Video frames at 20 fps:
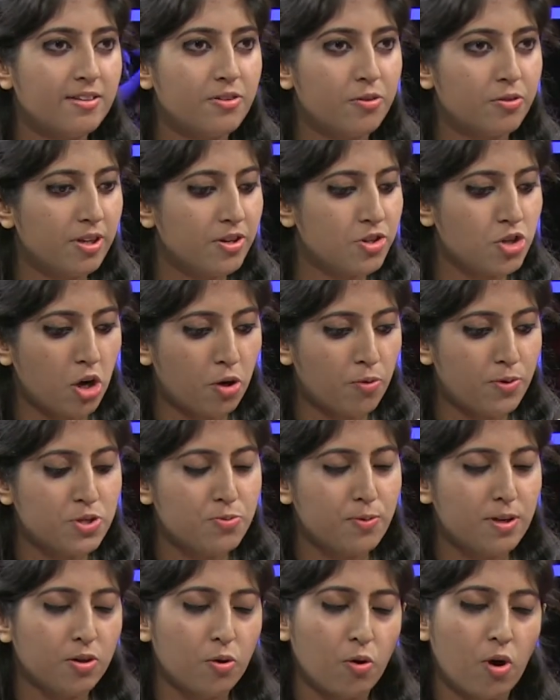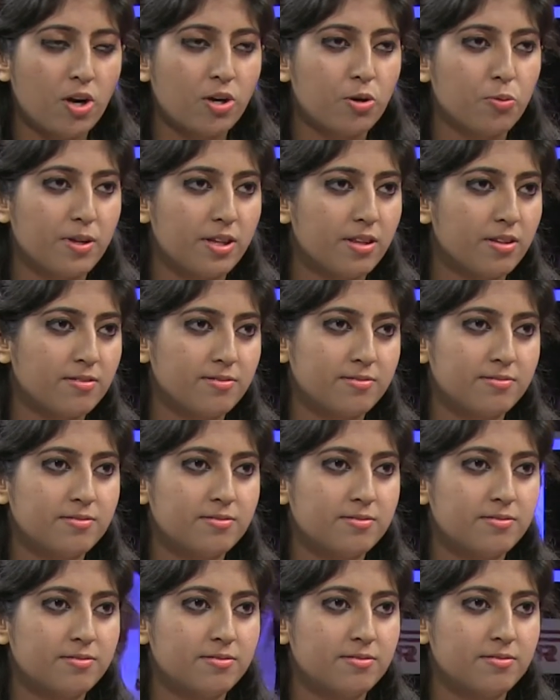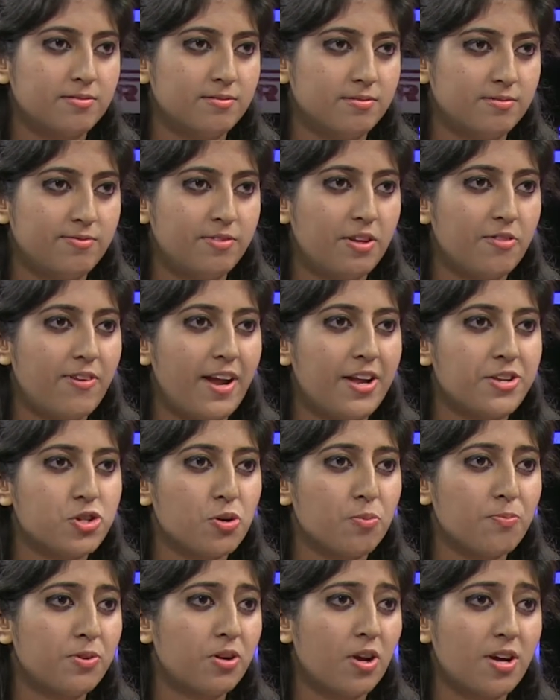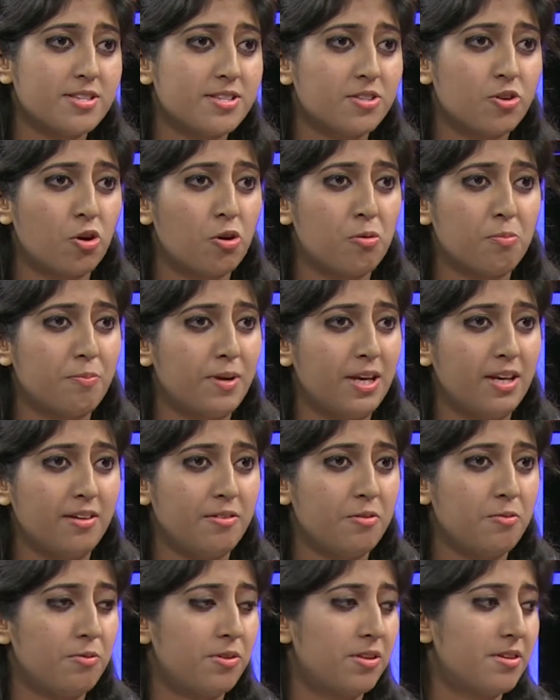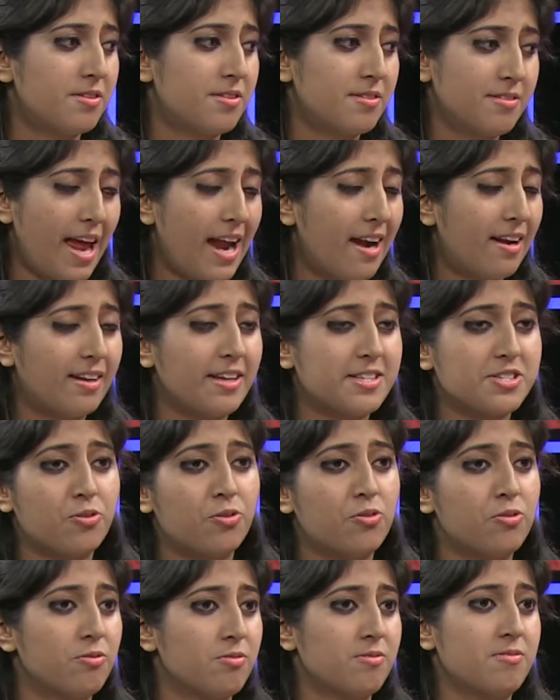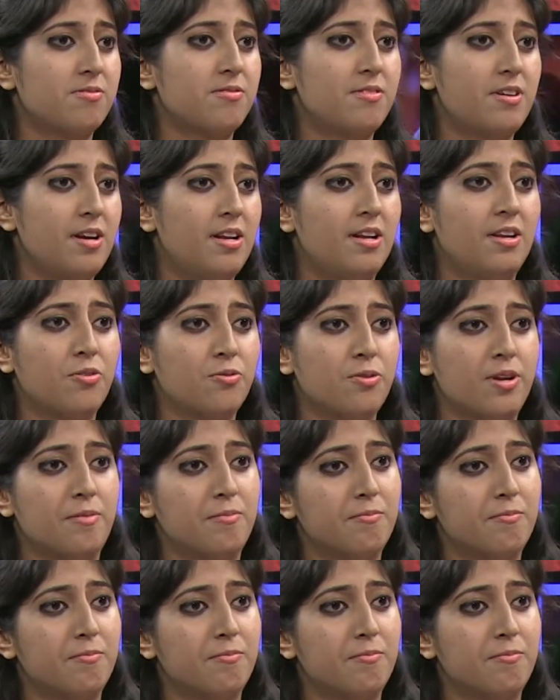Do you think Djokovic will go on to win the French Open, or is it going to be the title that's going to elude him